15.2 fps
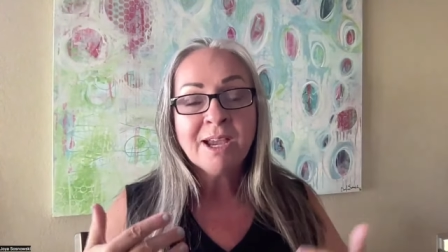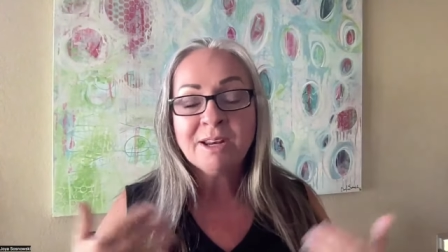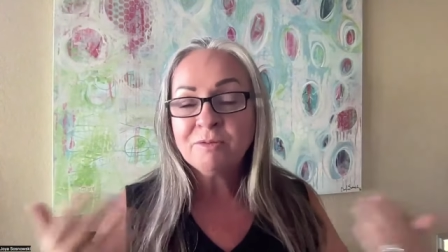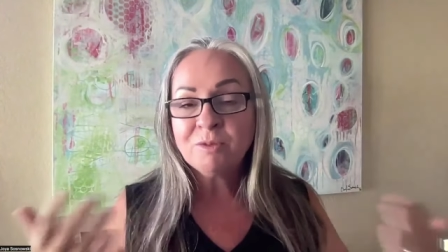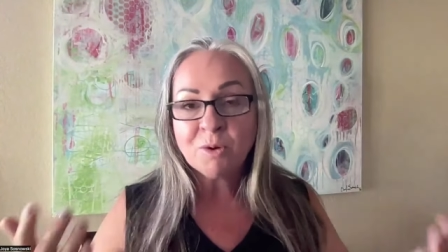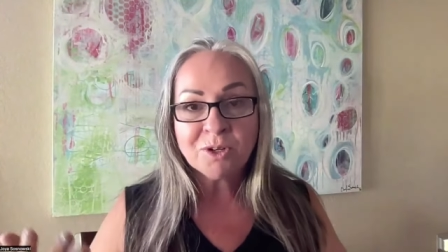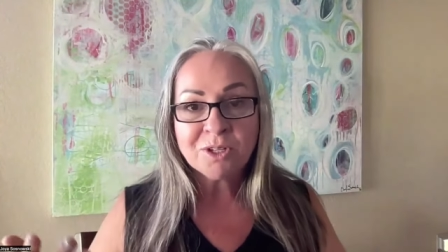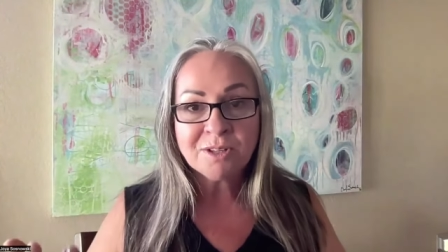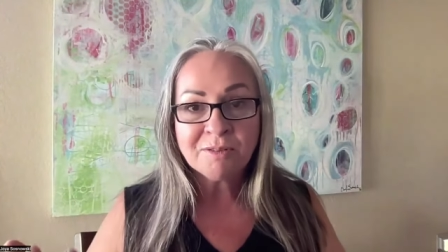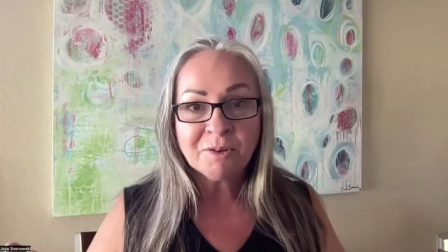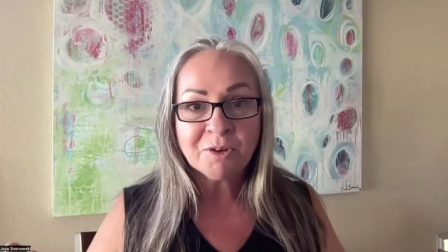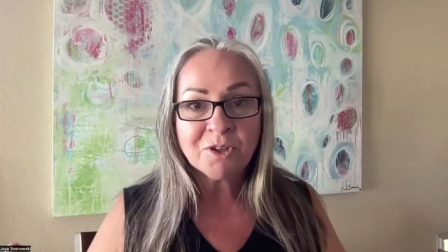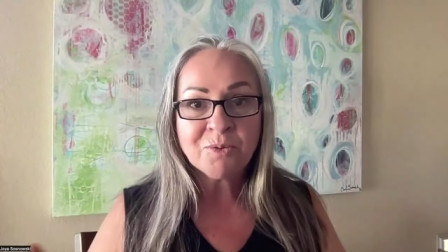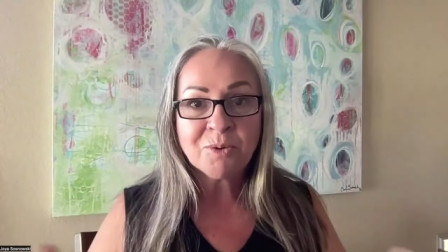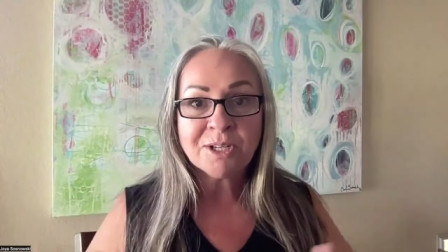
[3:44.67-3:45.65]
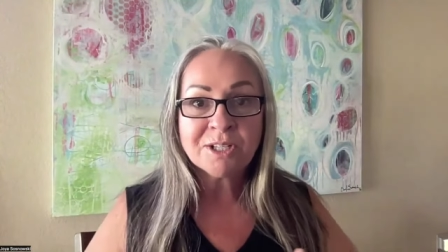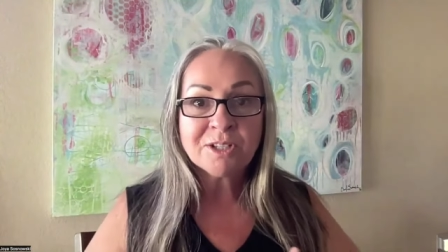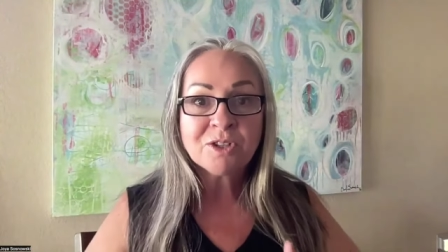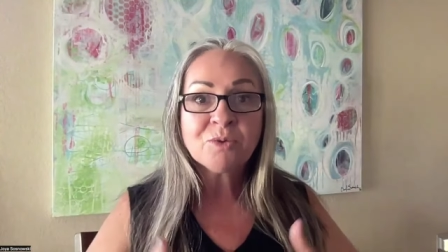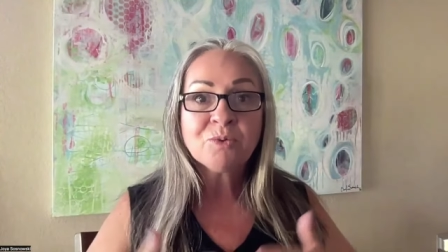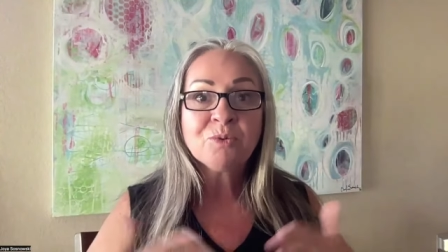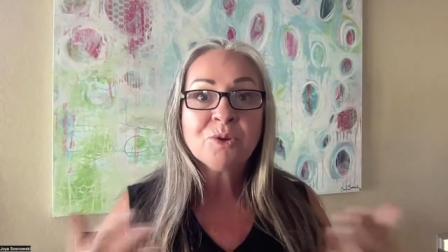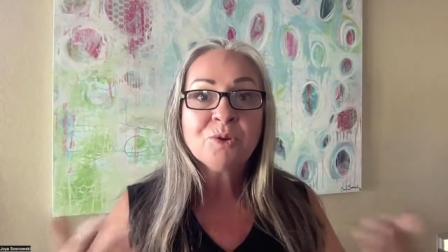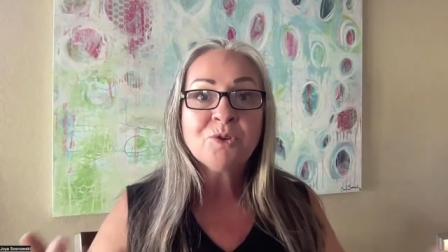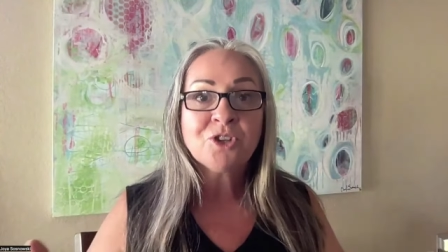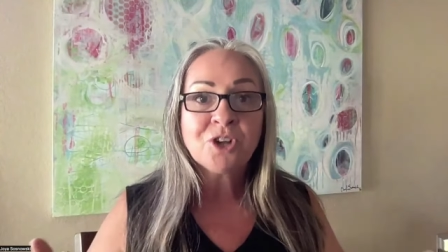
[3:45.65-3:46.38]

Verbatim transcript: And of course, the first one is the root